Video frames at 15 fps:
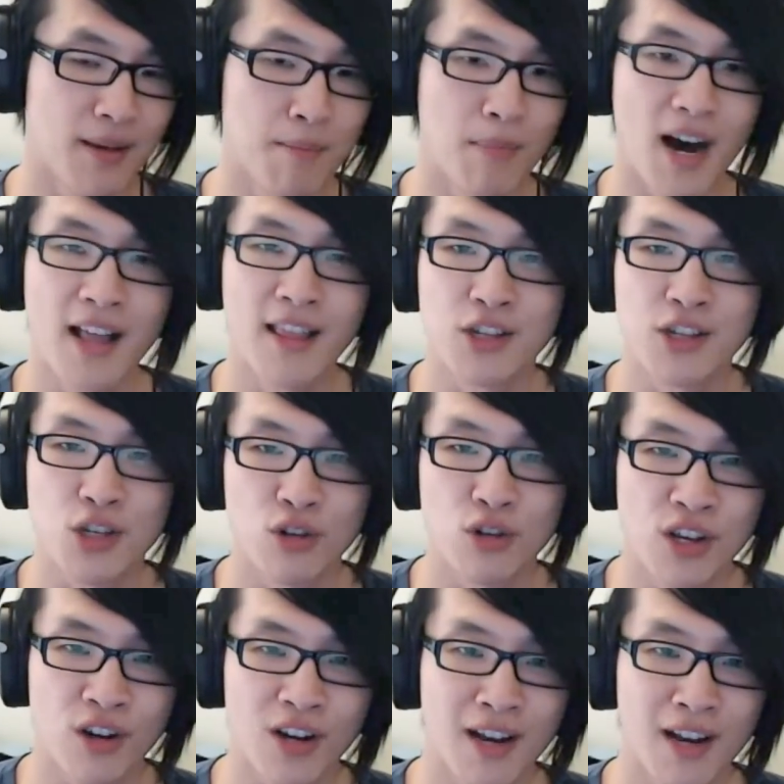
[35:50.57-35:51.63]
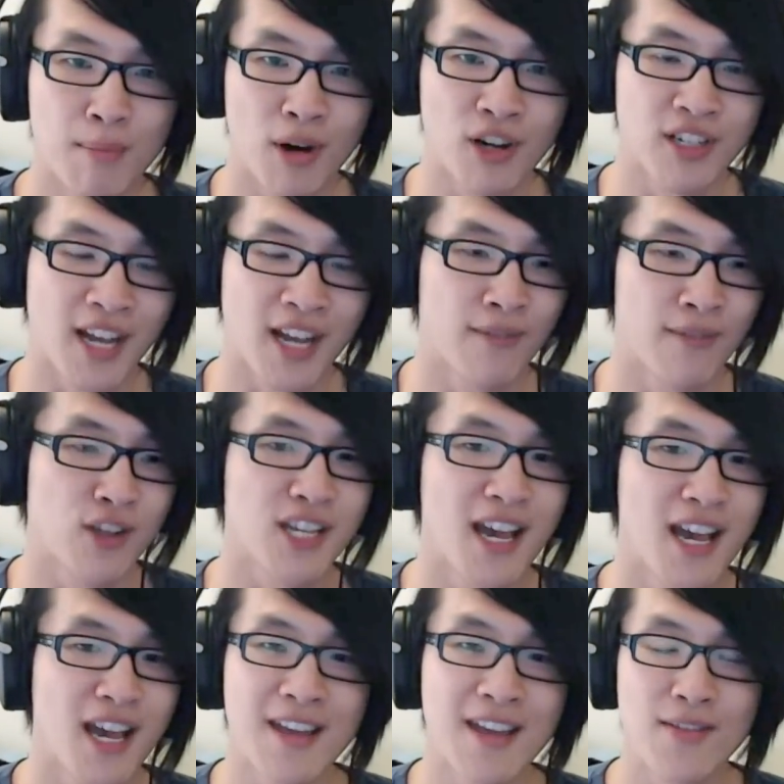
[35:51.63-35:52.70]
other studio kind of monitor headphones,
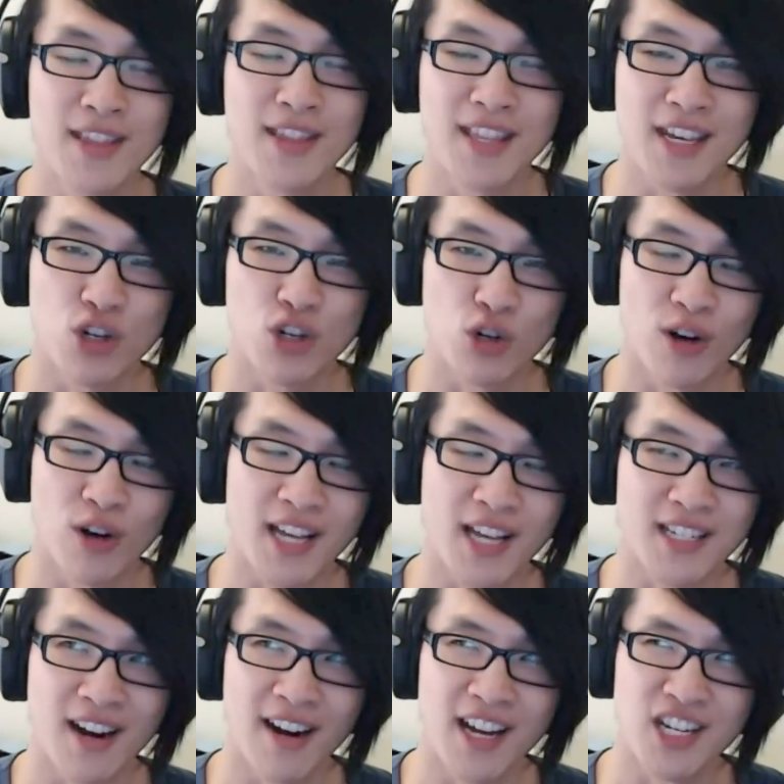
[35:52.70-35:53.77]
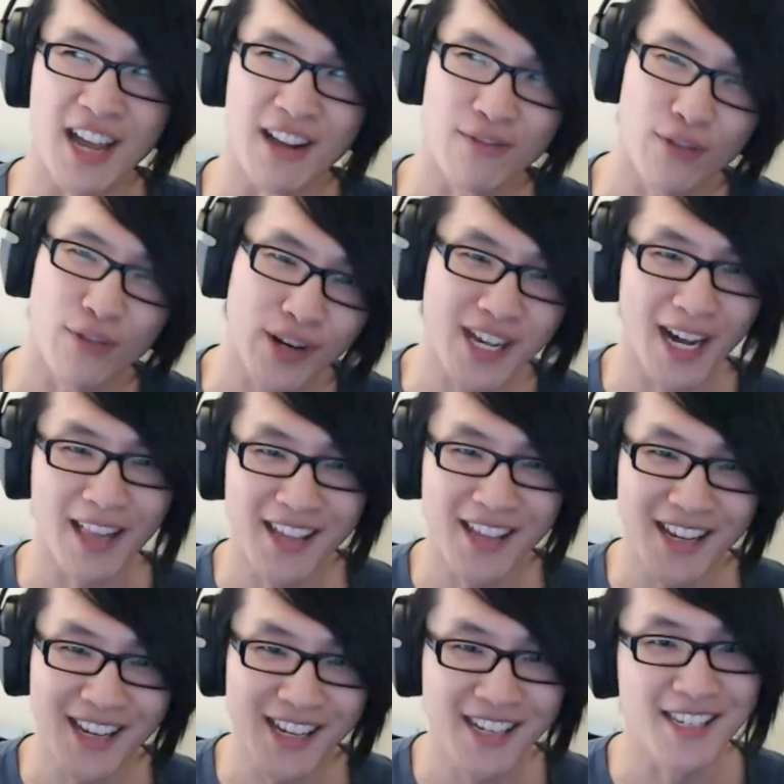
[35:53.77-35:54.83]
even the Shure S R H eight forty, I
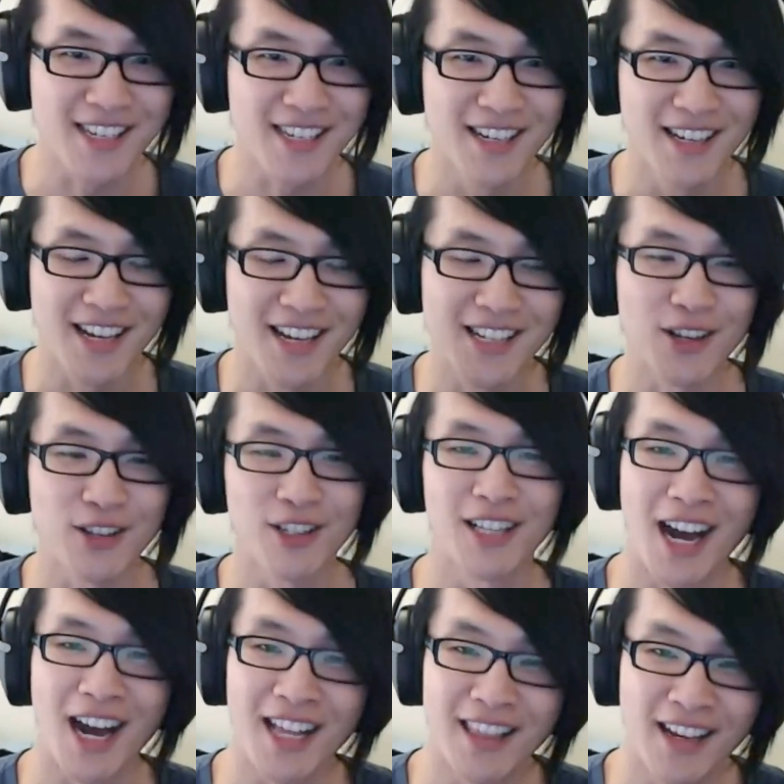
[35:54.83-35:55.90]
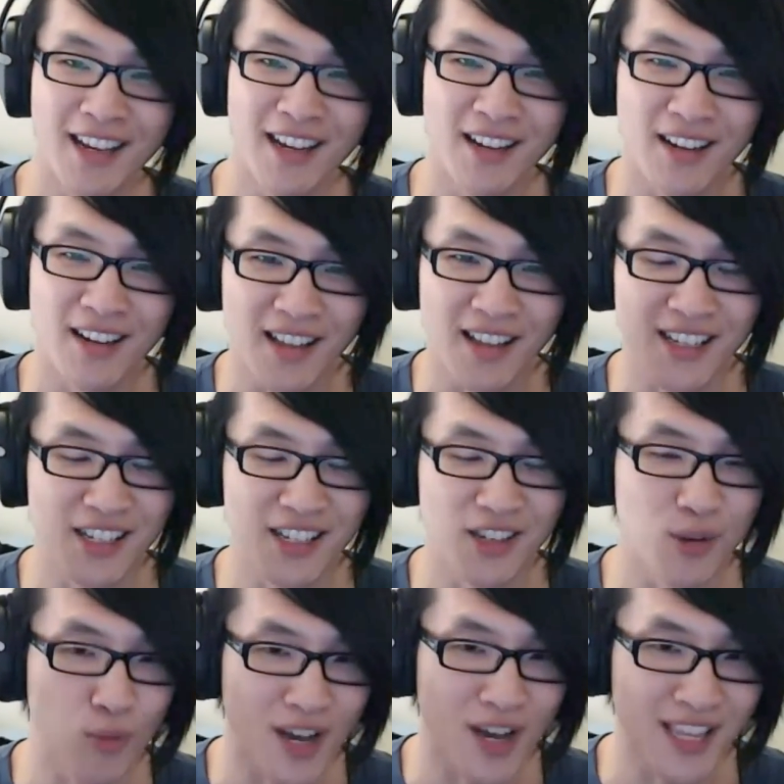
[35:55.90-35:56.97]
think, is is on the line there. I think you
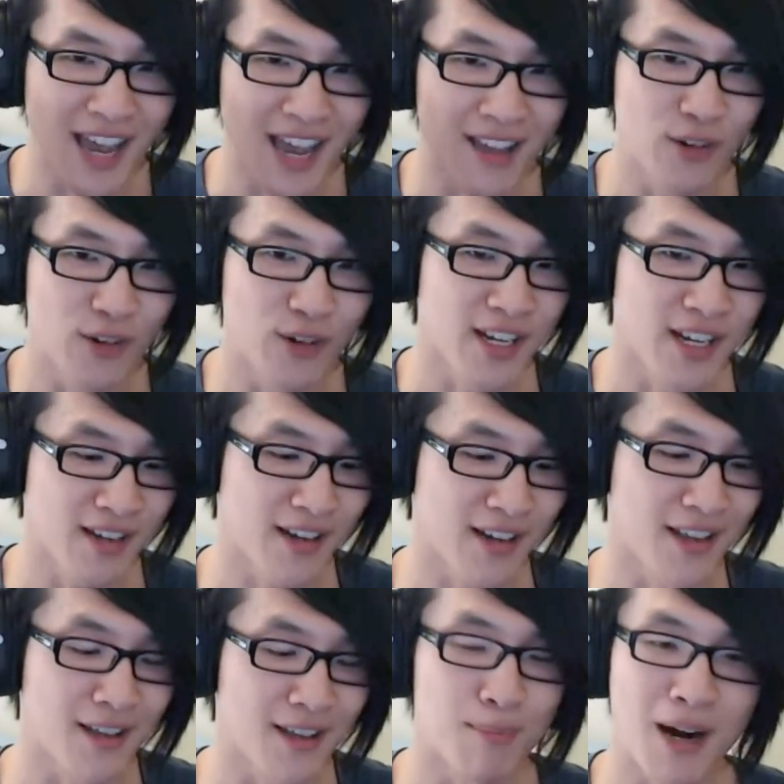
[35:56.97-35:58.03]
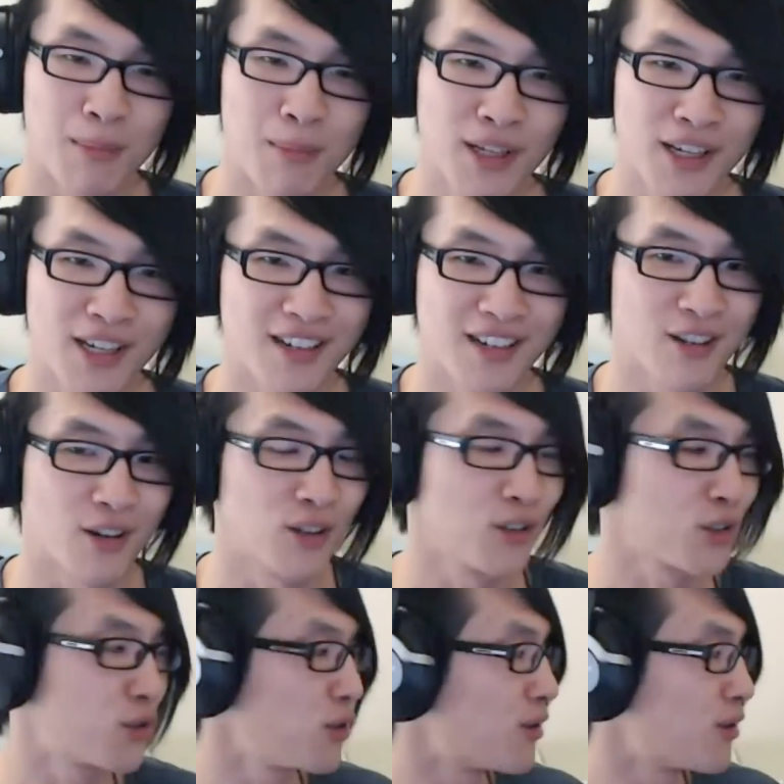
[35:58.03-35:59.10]
can wear the eight forty in public and not look
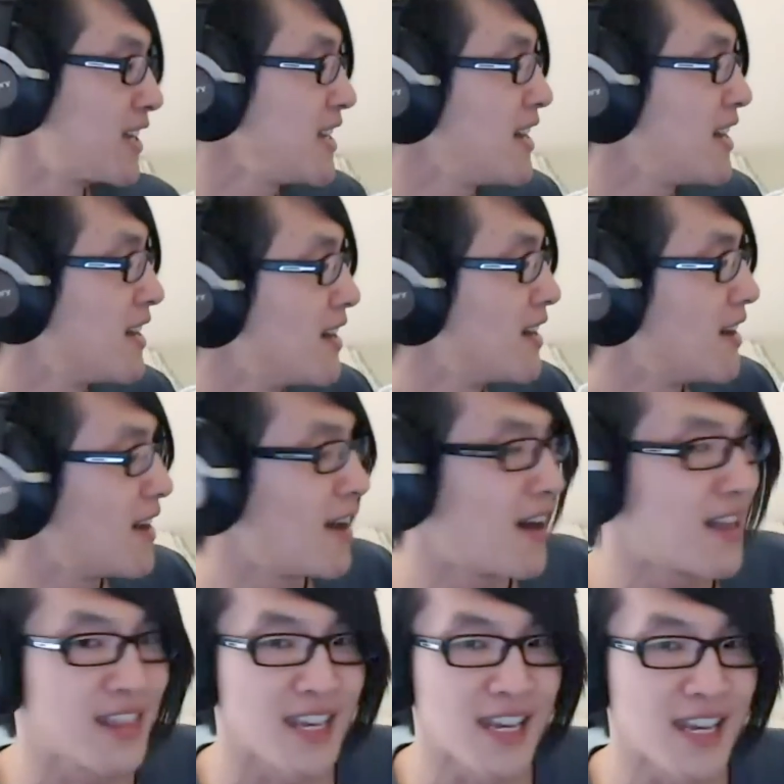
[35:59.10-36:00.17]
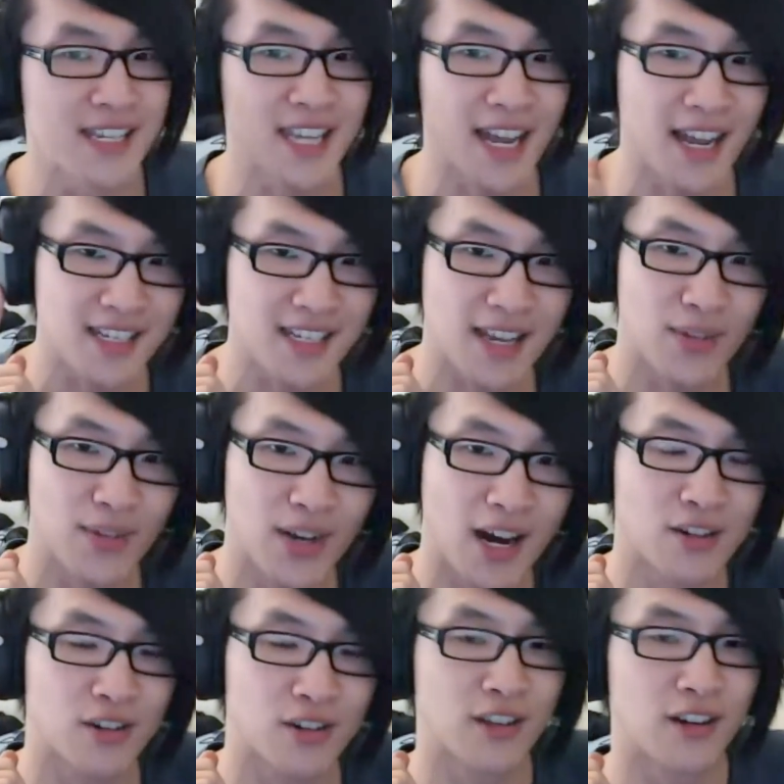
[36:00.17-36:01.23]
too crazy. The Z X seven
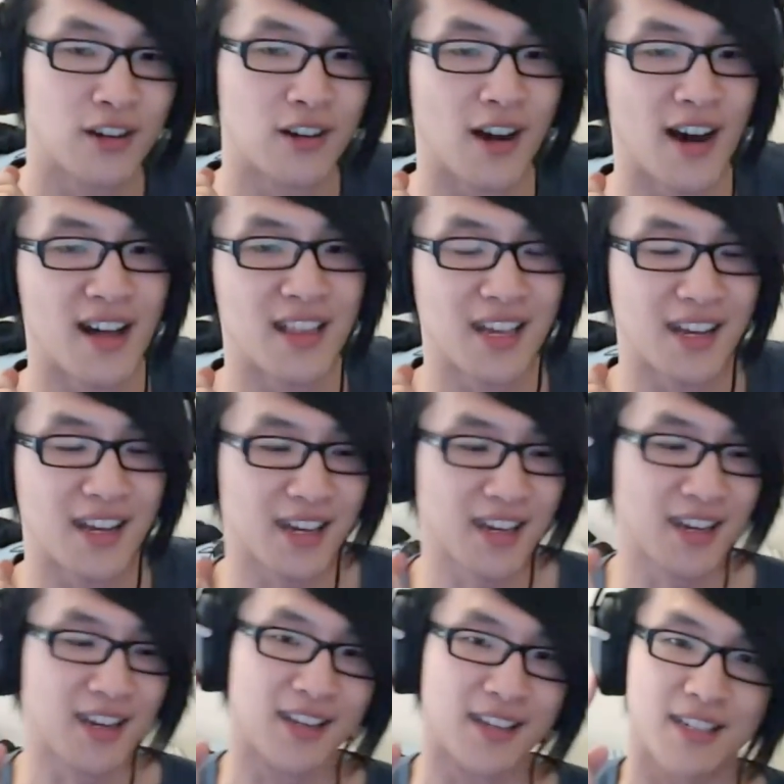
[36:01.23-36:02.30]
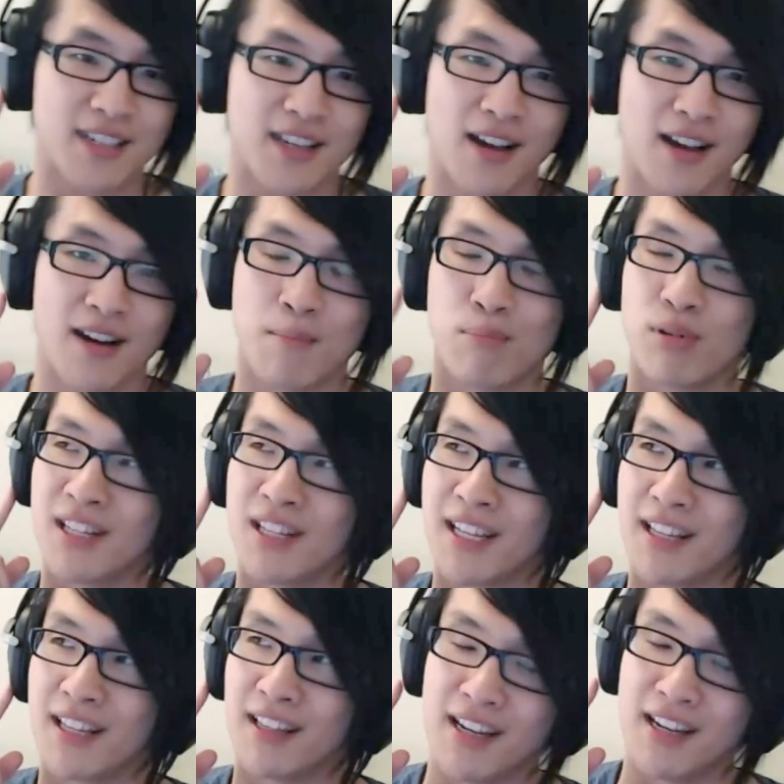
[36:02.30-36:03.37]
hundred, though, I think is a
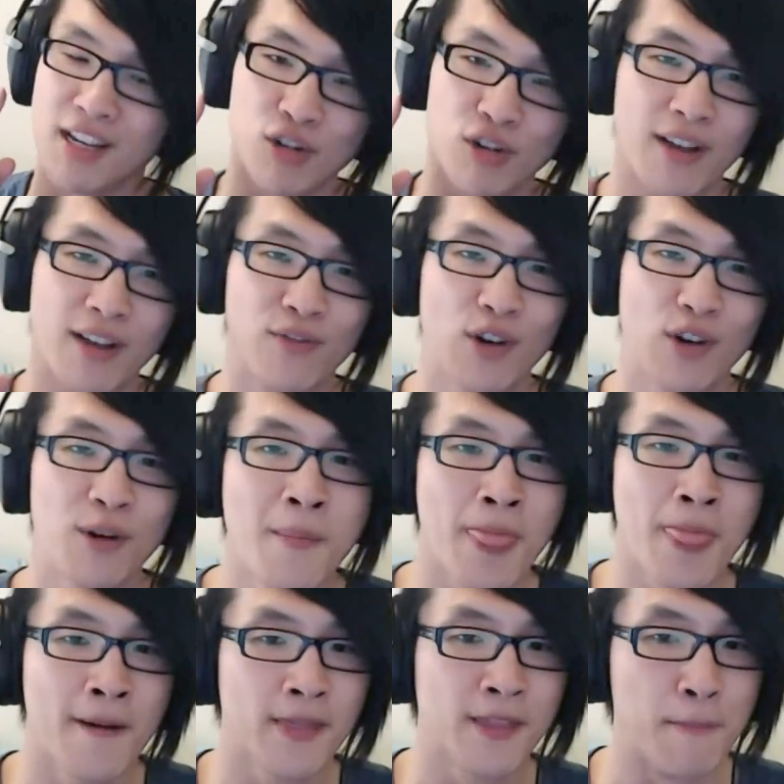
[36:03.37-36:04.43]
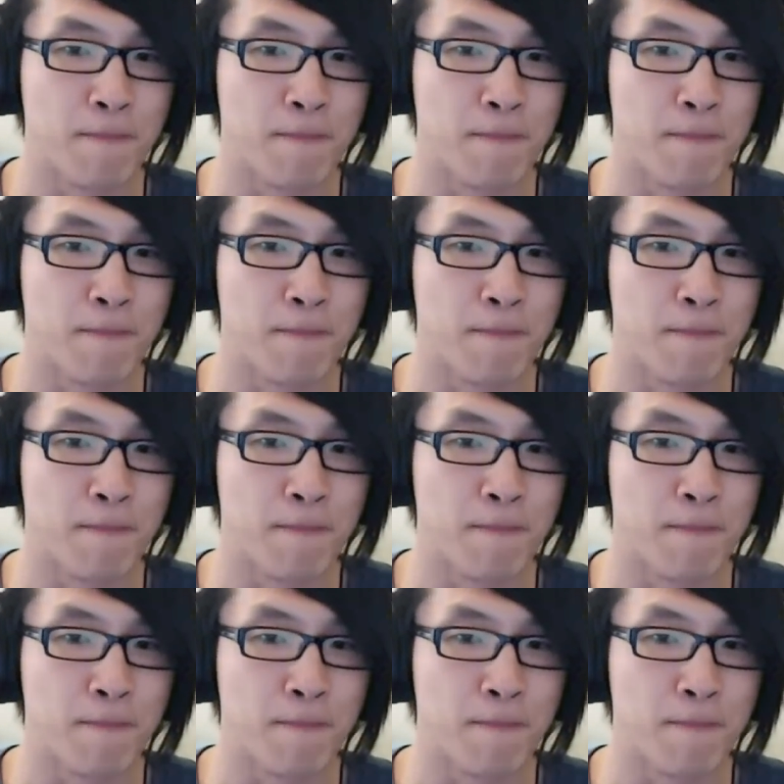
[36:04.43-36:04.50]
brilliantly neutral headphone. The